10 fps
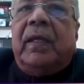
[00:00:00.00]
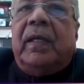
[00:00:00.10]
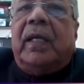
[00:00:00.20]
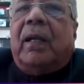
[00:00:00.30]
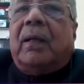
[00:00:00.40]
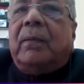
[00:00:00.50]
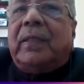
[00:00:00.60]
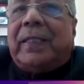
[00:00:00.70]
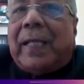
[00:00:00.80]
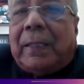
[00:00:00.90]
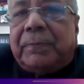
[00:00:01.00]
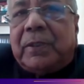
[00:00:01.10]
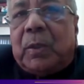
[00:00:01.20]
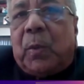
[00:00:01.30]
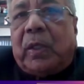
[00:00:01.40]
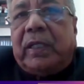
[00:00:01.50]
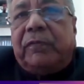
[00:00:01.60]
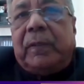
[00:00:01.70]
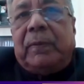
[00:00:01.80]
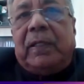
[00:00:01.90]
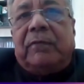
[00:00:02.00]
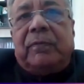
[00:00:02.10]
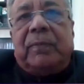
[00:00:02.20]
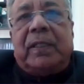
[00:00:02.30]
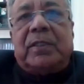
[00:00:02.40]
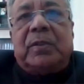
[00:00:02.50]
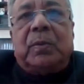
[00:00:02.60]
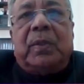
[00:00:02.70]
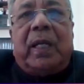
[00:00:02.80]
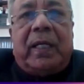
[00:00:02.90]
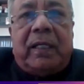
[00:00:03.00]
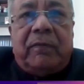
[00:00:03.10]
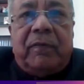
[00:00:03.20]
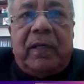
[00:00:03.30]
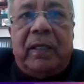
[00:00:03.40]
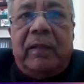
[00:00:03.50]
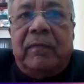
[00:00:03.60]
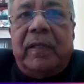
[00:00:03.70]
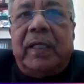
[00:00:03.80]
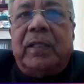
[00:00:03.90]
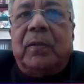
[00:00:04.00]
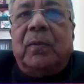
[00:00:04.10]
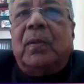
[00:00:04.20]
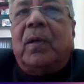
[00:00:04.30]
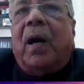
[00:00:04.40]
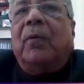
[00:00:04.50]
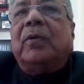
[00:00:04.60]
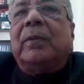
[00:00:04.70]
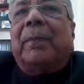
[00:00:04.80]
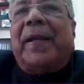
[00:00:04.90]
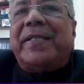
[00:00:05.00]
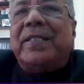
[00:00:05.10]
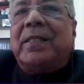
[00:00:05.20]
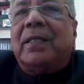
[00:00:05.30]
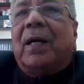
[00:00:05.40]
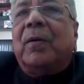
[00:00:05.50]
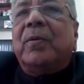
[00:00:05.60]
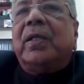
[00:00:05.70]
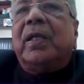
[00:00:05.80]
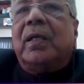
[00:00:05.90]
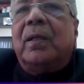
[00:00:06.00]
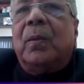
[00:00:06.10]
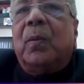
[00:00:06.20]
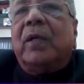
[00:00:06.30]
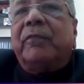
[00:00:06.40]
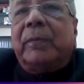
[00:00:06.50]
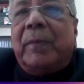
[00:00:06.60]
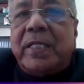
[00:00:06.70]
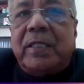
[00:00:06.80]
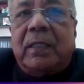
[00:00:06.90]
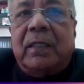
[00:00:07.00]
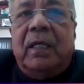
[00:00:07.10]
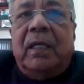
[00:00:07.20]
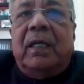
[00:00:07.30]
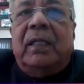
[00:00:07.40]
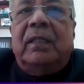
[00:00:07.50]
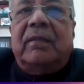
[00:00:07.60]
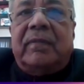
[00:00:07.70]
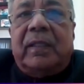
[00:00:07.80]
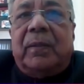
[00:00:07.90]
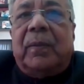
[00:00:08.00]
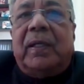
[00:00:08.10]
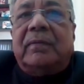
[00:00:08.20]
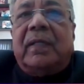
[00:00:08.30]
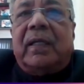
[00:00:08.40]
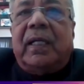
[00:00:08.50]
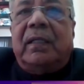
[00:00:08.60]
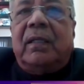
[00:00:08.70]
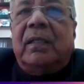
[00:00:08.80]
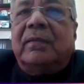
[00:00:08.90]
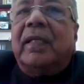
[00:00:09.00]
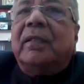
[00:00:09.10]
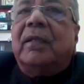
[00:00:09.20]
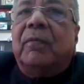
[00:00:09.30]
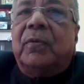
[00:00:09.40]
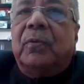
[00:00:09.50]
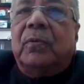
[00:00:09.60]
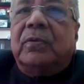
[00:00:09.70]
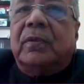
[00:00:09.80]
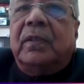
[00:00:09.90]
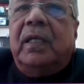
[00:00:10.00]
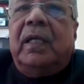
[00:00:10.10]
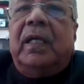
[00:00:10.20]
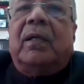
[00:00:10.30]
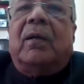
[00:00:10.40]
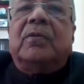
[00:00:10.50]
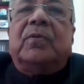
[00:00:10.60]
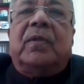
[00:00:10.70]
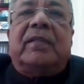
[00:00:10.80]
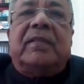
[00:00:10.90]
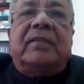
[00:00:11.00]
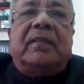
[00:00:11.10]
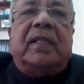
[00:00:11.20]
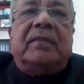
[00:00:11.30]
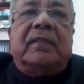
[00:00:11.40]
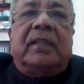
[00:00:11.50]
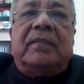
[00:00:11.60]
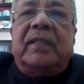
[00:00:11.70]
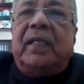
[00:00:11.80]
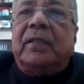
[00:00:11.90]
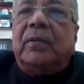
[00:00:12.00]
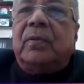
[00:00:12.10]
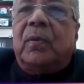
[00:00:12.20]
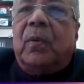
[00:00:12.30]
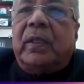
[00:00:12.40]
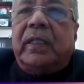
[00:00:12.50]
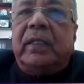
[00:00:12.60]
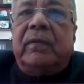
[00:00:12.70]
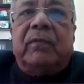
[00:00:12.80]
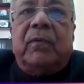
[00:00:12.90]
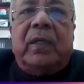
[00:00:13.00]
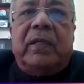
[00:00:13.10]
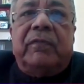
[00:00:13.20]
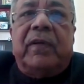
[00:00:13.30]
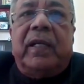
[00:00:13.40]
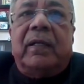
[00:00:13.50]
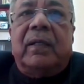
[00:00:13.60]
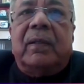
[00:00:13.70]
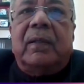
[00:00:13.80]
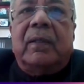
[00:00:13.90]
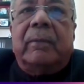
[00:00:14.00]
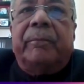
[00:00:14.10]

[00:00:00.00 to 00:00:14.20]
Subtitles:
In order to capture quantifiable information to datafy, we need to know how to measure and how to record what we measure. This requires the right set of tools. It also necessitates a desire to quantify and record.